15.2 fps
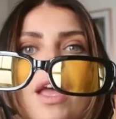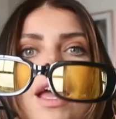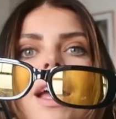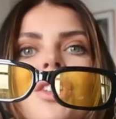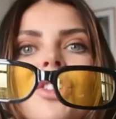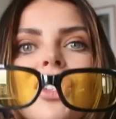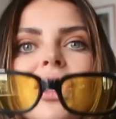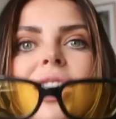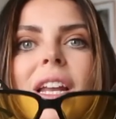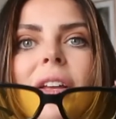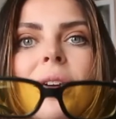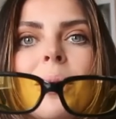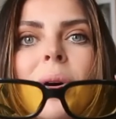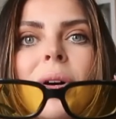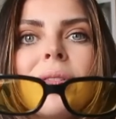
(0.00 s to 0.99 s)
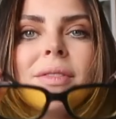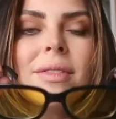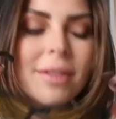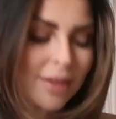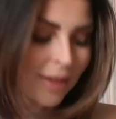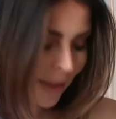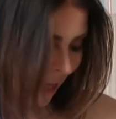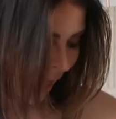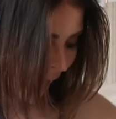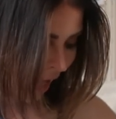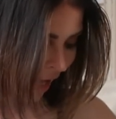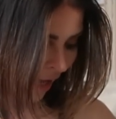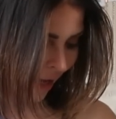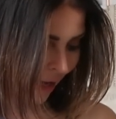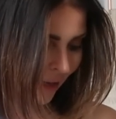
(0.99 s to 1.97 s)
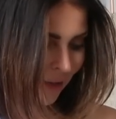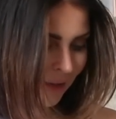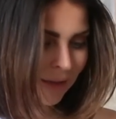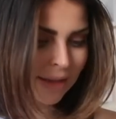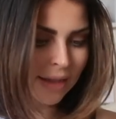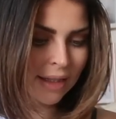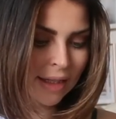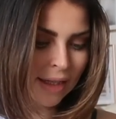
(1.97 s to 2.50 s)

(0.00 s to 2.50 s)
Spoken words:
and yellow ones, and